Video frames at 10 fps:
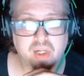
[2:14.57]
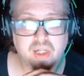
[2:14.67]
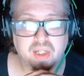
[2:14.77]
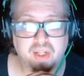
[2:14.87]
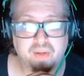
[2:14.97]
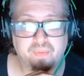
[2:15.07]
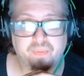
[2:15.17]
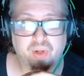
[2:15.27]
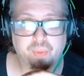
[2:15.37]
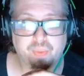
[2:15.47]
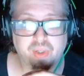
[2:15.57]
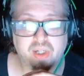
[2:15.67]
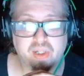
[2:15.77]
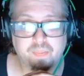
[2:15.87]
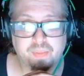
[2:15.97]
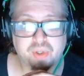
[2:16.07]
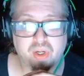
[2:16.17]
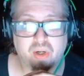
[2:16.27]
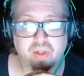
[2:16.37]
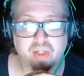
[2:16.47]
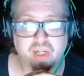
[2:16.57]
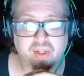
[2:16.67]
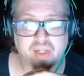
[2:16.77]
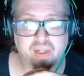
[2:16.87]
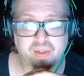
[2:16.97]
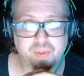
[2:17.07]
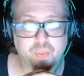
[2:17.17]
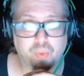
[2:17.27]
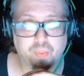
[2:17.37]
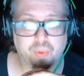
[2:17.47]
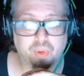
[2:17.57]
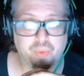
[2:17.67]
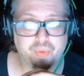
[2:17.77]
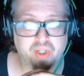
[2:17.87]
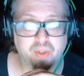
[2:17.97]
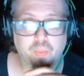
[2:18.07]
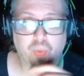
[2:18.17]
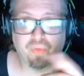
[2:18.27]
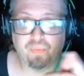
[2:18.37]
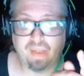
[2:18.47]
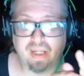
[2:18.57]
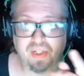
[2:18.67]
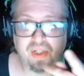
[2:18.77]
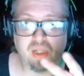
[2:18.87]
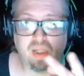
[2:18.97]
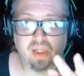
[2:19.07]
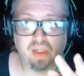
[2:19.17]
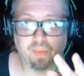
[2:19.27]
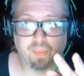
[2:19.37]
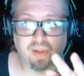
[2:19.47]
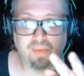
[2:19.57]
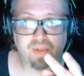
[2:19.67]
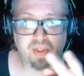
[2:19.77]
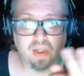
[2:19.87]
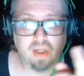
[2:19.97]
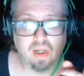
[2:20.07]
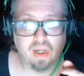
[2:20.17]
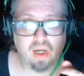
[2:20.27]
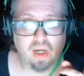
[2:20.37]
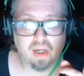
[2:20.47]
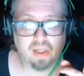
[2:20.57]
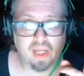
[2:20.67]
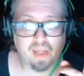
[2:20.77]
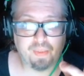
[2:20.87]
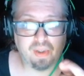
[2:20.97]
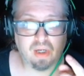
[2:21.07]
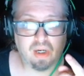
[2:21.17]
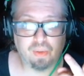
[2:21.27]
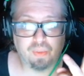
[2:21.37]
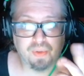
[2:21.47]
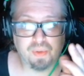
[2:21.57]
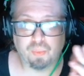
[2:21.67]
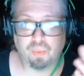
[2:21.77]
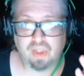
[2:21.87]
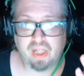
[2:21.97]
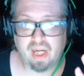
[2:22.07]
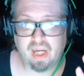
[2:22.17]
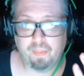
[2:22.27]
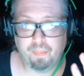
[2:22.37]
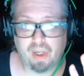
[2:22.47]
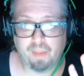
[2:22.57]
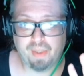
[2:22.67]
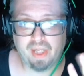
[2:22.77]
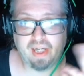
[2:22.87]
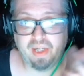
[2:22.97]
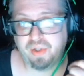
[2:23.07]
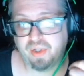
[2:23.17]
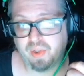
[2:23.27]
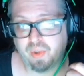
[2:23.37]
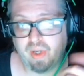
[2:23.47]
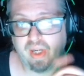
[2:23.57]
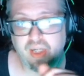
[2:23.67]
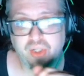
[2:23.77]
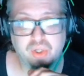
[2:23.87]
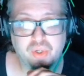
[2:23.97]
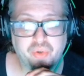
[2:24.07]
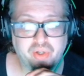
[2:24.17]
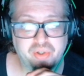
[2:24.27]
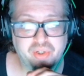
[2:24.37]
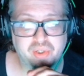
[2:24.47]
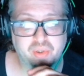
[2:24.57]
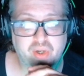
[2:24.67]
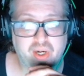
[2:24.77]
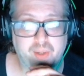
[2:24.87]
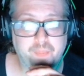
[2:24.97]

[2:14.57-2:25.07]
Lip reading: The following items all now count as warm clothing: Wolf Mask, Earmuffs, Cape and Goggles, Woolly Hat, Bobby Hat, Jester Hat, and the Tri-Jester Hat.